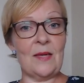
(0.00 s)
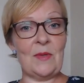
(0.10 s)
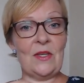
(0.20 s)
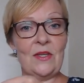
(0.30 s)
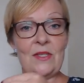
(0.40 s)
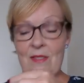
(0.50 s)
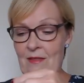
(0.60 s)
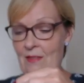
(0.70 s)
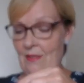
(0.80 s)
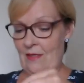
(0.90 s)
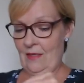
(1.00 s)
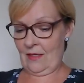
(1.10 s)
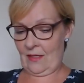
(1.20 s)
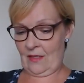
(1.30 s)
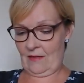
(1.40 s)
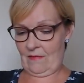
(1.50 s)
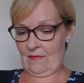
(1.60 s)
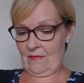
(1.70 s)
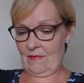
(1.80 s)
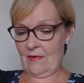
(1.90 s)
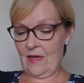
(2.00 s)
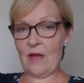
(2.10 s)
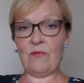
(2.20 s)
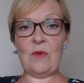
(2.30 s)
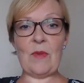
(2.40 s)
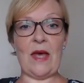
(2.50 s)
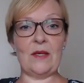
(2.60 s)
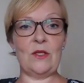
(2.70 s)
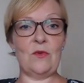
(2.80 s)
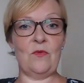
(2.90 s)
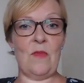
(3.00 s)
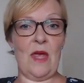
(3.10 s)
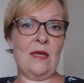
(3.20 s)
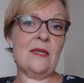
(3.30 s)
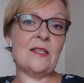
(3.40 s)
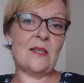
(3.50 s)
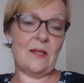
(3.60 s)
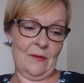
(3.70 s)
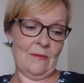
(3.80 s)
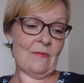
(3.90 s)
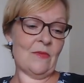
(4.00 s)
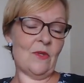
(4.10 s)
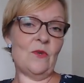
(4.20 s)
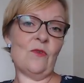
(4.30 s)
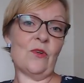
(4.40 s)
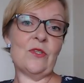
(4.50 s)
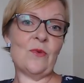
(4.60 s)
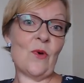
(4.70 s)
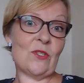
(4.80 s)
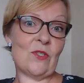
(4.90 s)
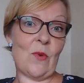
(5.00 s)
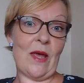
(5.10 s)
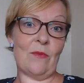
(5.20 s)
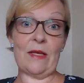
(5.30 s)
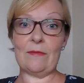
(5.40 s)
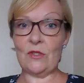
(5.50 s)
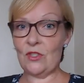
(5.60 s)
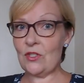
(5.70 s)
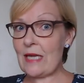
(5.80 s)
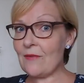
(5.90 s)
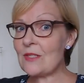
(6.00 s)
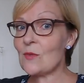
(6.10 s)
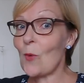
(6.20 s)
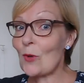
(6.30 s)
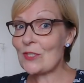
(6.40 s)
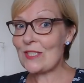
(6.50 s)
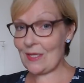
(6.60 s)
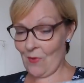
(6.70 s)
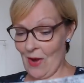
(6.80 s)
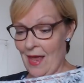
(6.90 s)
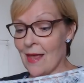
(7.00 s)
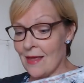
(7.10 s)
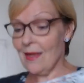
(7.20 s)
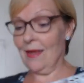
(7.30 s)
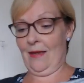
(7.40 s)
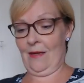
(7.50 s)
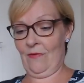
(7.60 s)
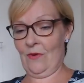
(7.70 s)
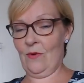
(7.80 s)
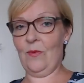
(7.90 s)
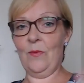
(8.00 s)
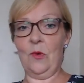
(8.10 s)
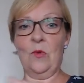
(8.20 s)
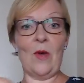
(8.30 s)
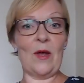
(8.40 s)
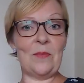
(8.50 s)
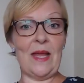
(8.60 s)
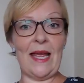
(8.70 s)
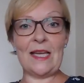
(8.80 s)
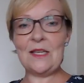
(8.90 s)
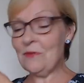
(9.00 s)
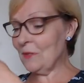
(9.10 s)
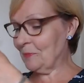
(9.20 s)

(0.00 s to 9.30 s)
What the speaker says: Because it's every pattern you've made, you've got a swatch square. Well, you should have a swatch square if you are well behaved.